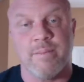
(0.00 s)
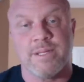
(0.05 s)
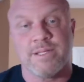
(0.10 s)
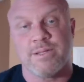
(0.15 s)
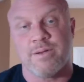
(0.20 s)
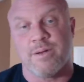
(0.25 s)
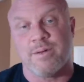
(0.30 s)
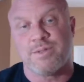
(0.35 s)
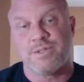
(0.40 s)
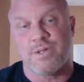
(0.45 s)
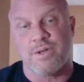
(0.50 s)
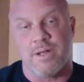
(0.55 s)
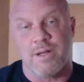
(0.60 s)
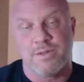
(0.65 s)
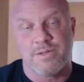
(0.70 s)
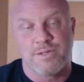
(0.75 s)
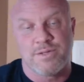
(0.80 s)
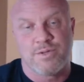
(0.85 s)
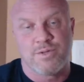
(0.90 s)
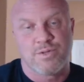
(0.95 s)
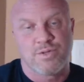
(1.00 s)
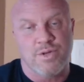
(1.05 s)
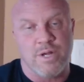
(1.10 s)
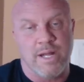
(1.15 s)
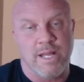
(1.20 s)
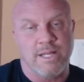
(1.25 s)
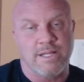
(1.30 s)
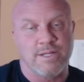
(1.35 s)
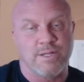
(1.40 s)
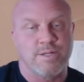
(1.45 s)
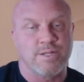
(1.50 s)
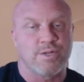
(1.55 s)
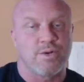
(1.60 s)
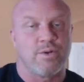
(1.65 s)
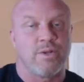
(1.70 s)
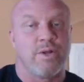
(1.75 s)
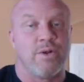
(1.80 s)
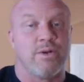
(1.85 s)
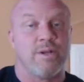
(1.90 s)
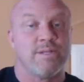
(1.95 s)
So I was trying to get to this
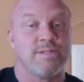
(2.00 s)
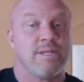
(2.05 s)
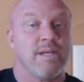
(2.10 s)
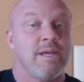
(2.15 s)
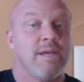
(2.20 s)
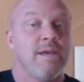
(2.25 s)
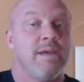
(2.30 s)
earlier, is